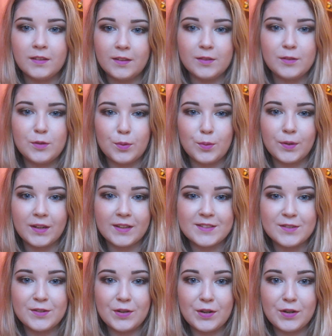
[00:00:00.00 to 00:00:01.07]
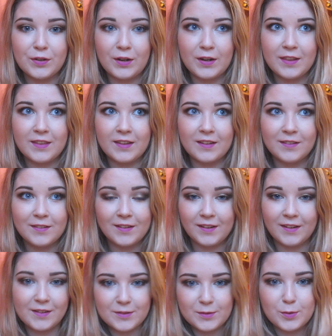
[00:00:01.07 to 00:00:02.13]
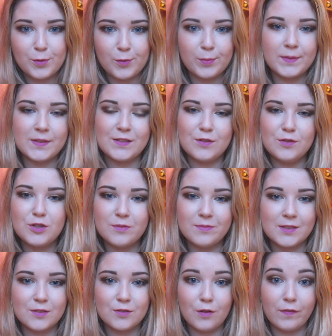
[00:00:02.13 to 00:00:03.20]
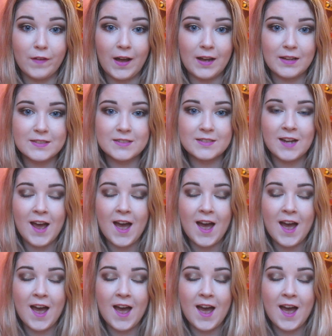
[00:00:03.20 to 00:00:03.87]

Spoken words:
no one gets annoyed or anything. I don't know, because YouTube is so vast